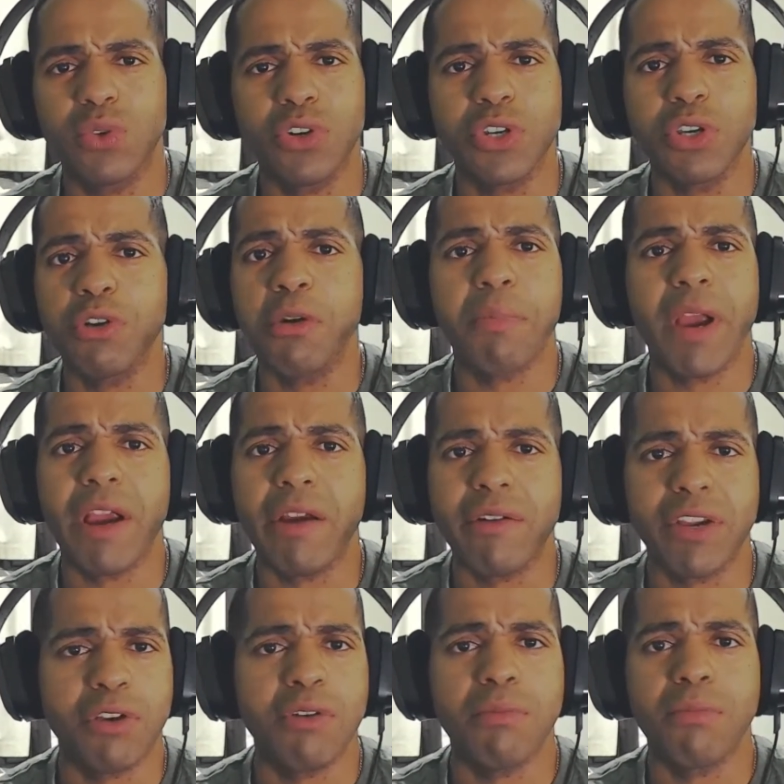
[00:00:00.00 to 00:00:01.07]
you're a parent,
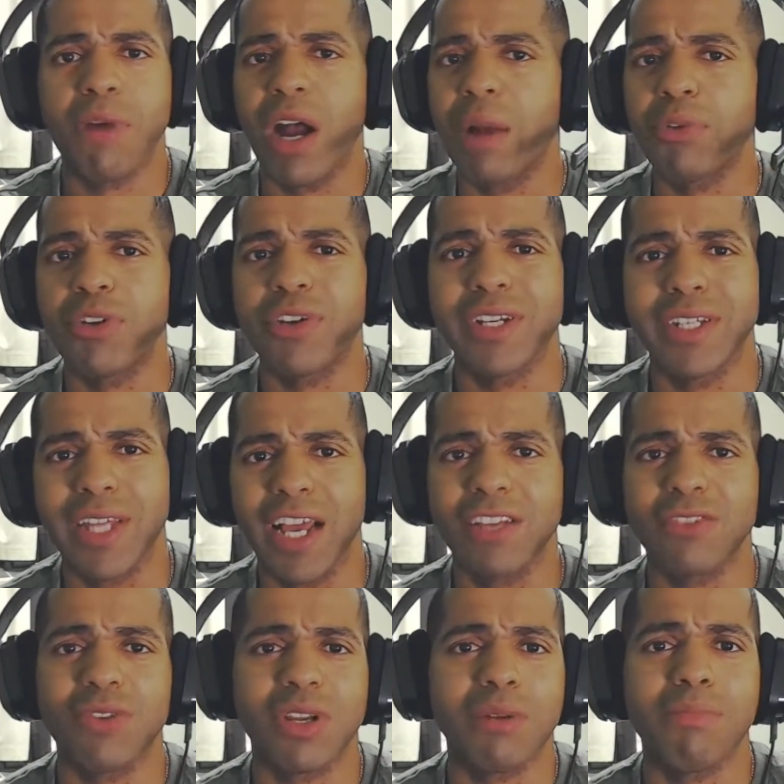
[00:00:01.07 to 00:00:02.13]
you're a mom, you're a dad
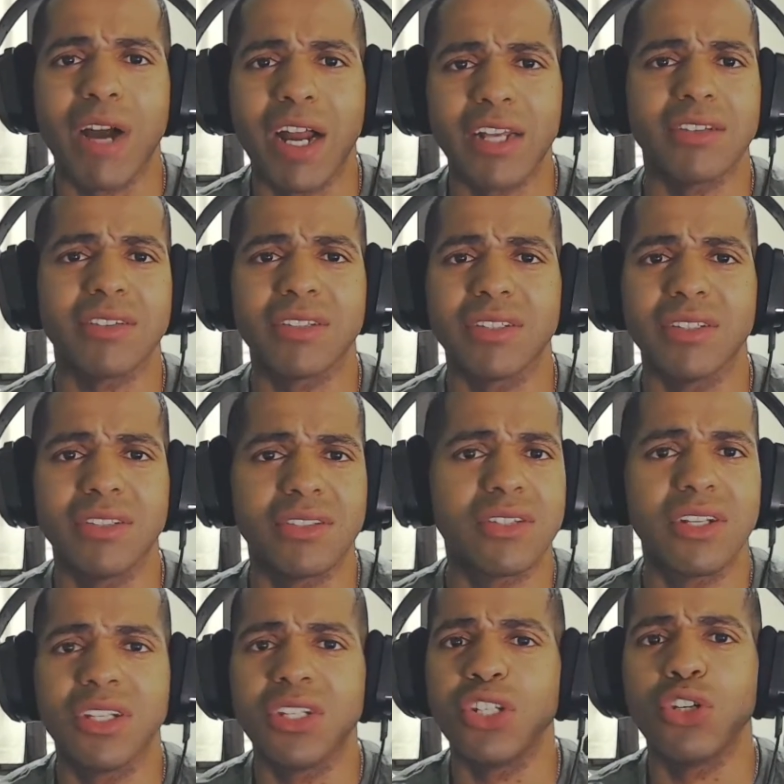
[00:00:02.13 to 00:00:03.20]
trying to buy your
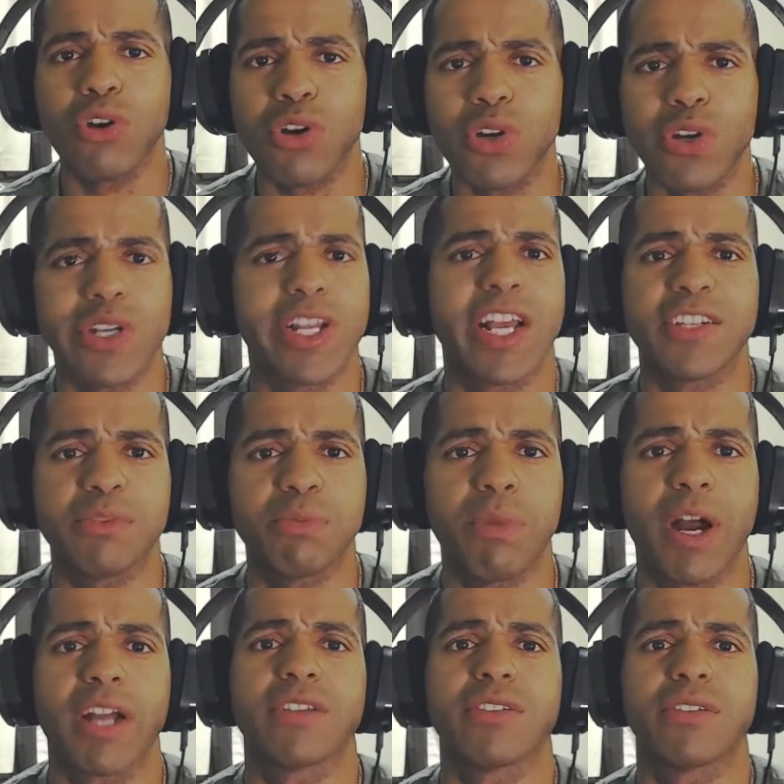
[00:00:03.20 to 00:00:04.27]
son, daughter an Xbox,
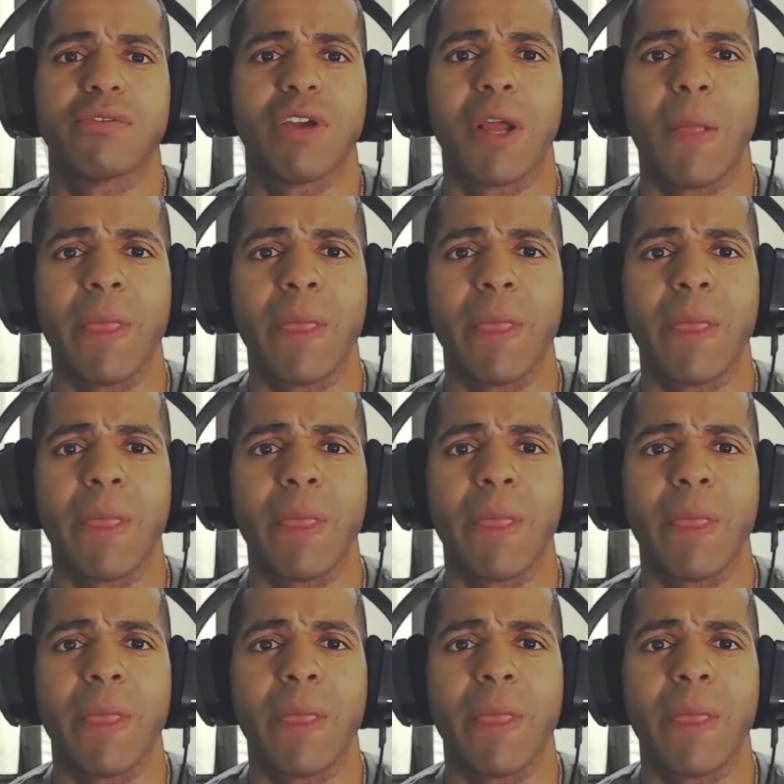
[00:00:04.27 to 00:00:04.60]
right?